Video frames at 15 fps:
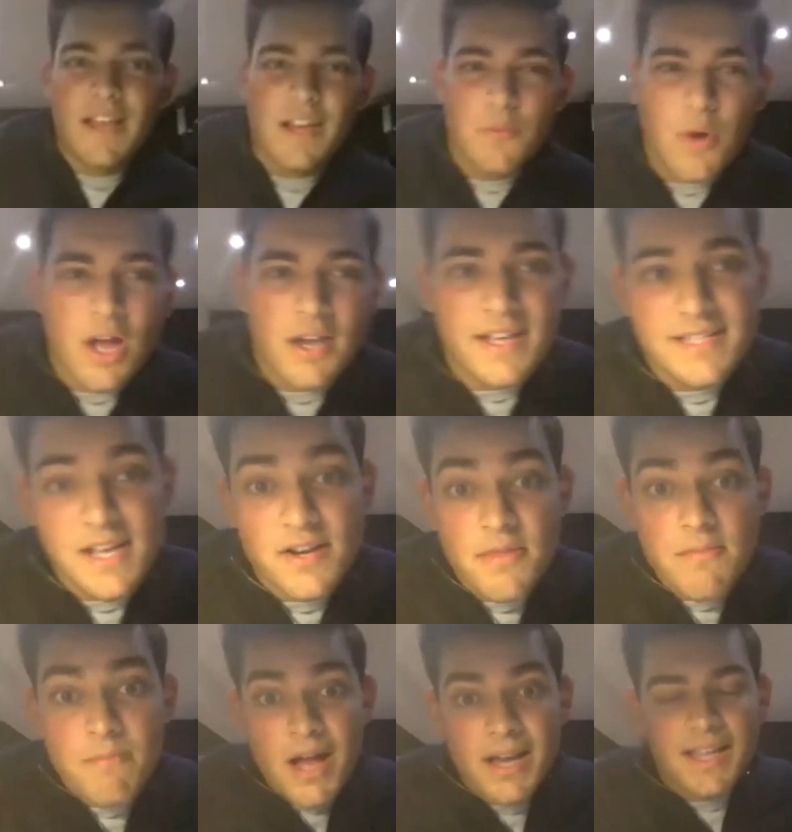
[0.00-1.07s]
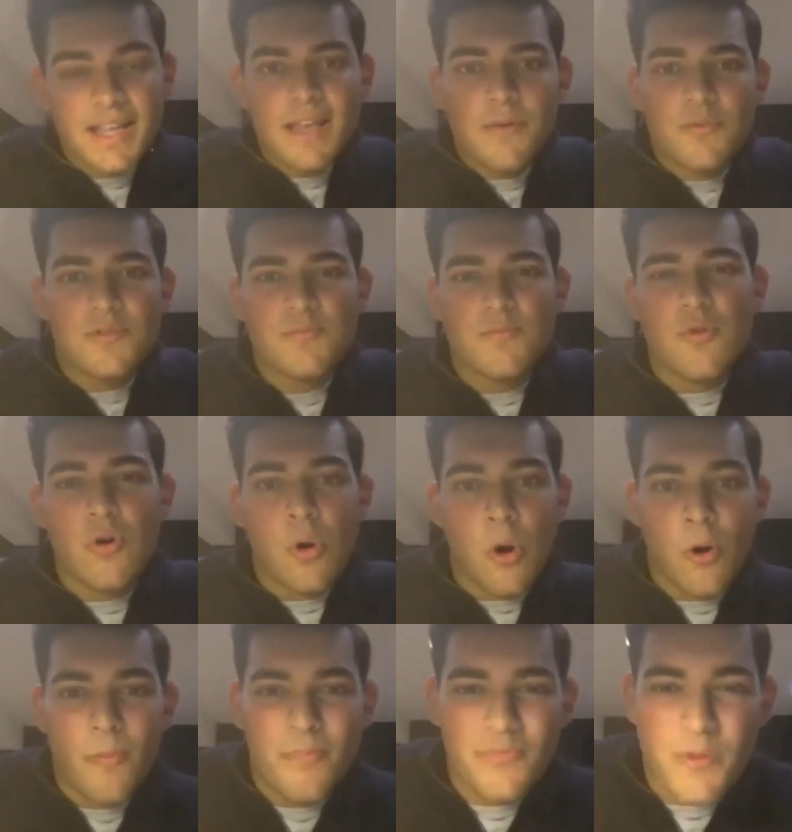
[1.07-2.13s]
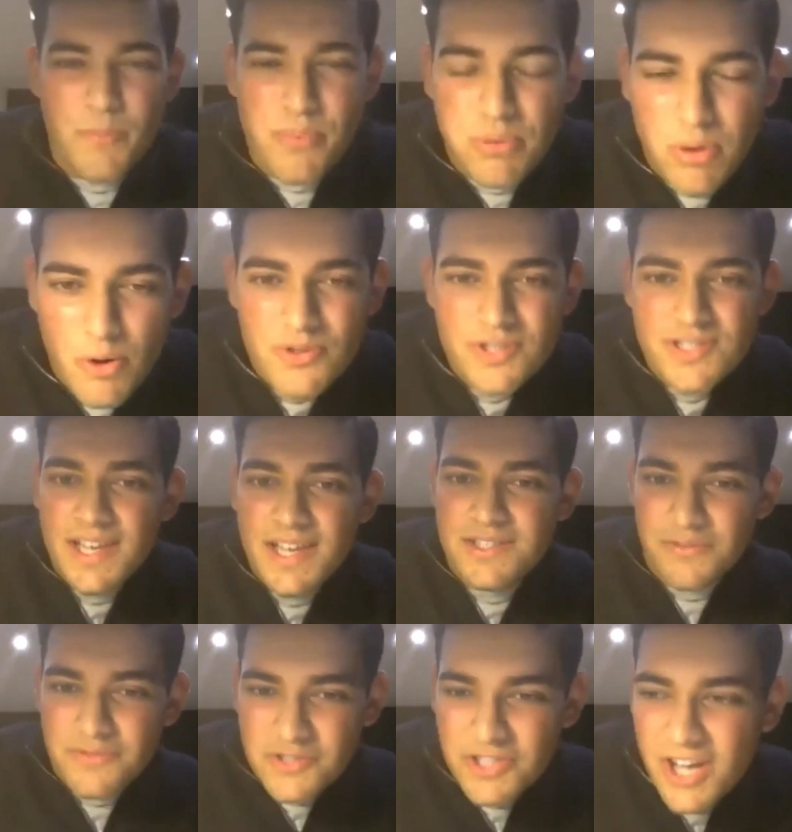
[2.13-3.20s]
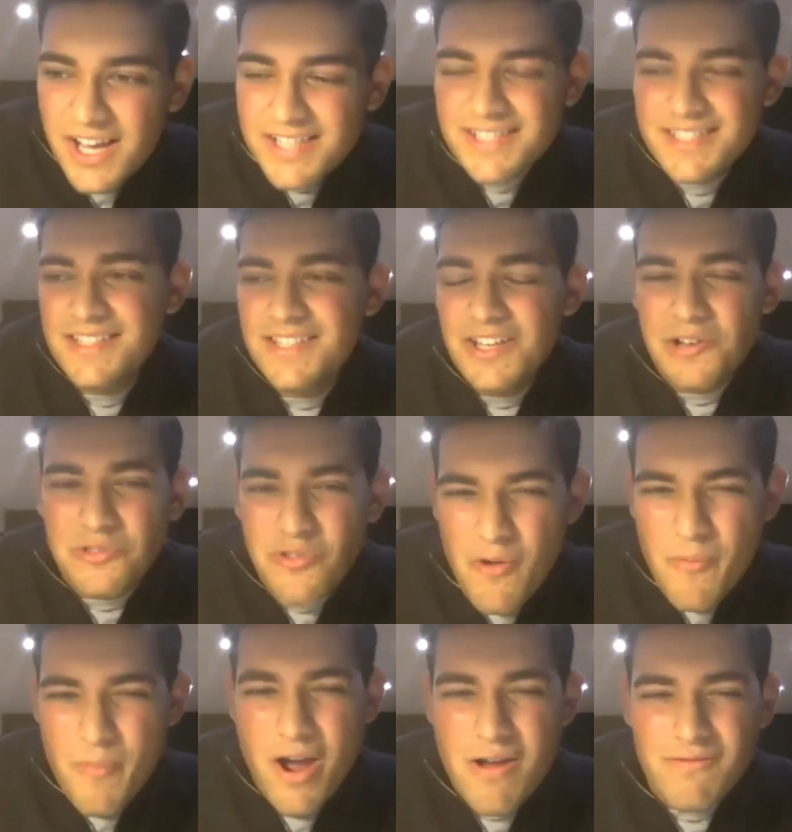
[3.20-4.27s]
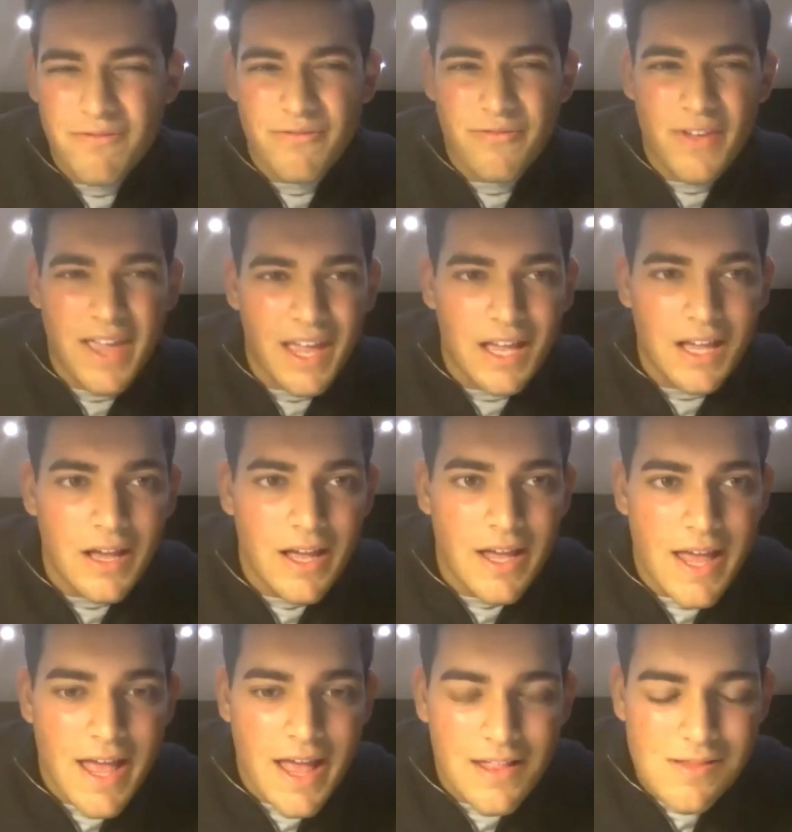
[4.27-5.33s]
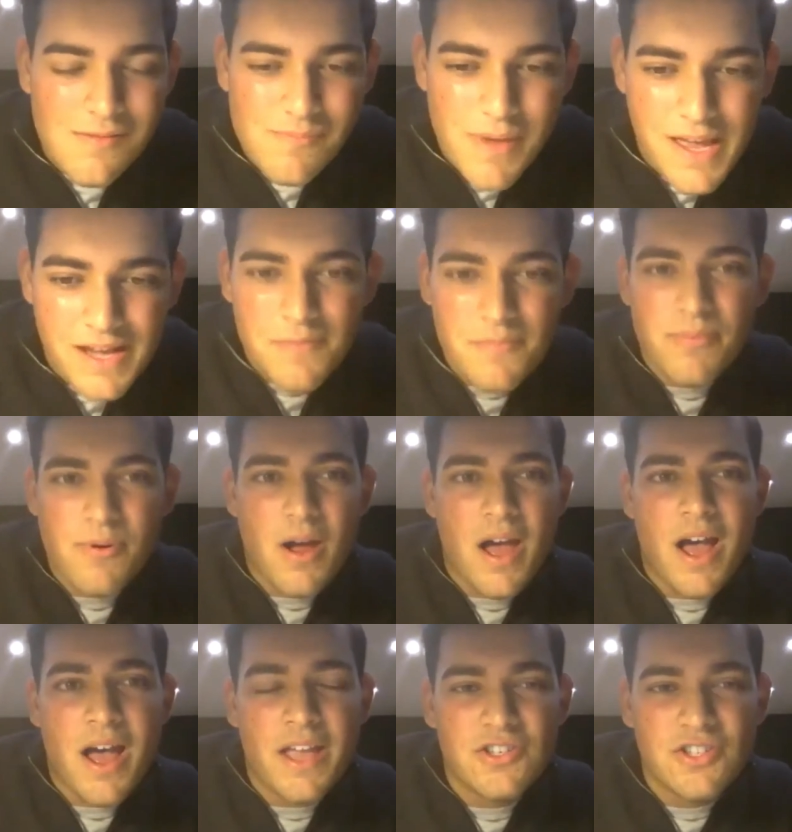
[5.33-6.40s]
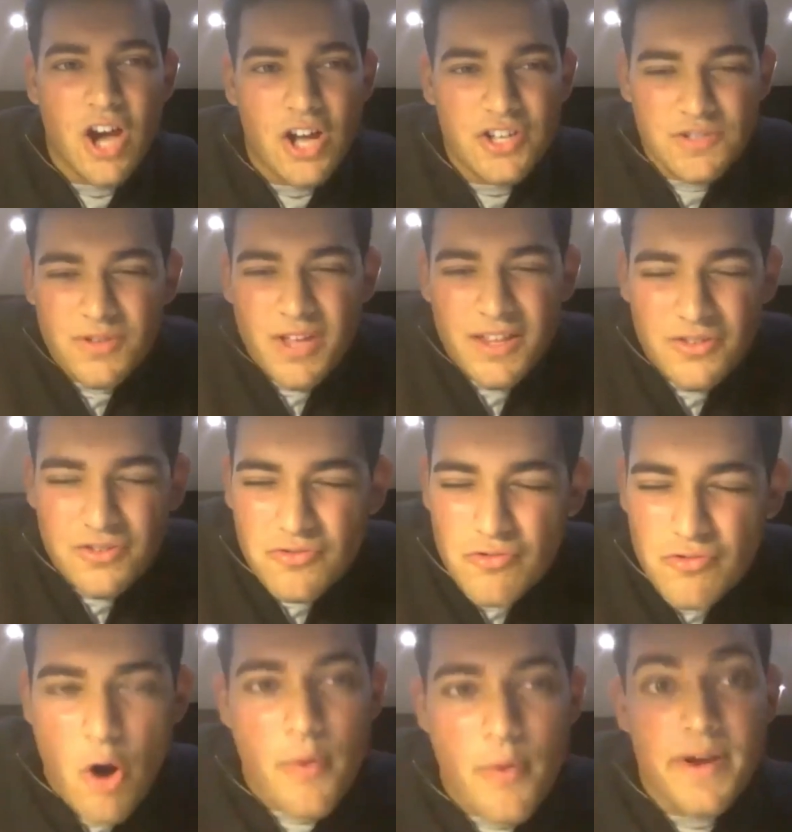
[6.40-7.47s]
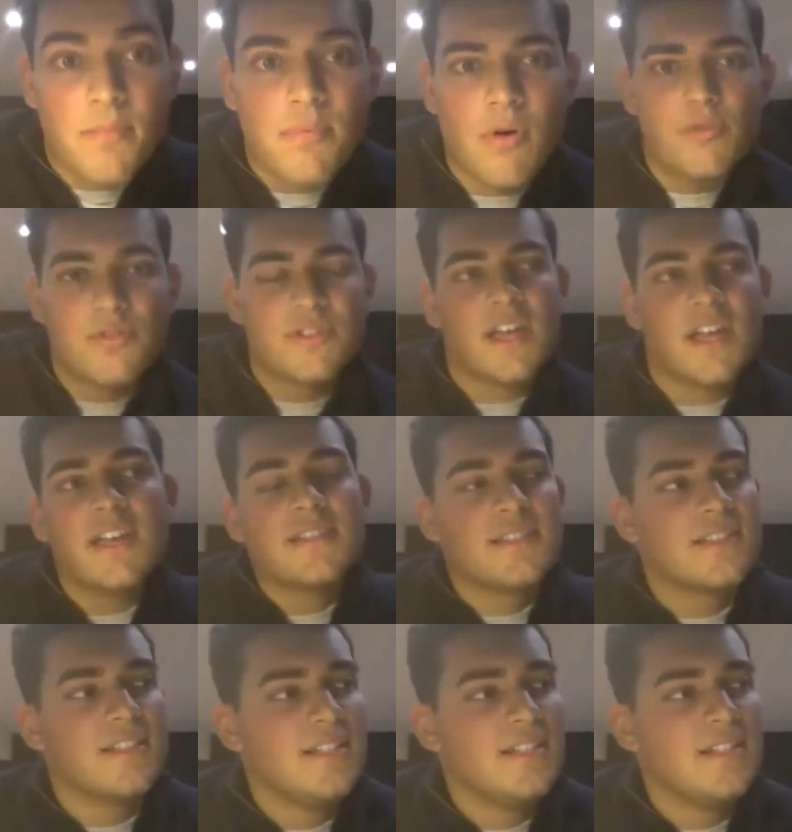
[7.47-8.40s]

it weren't necessarily money, it was more the process of just, you know, doing my own thing, being in charge and growing a process.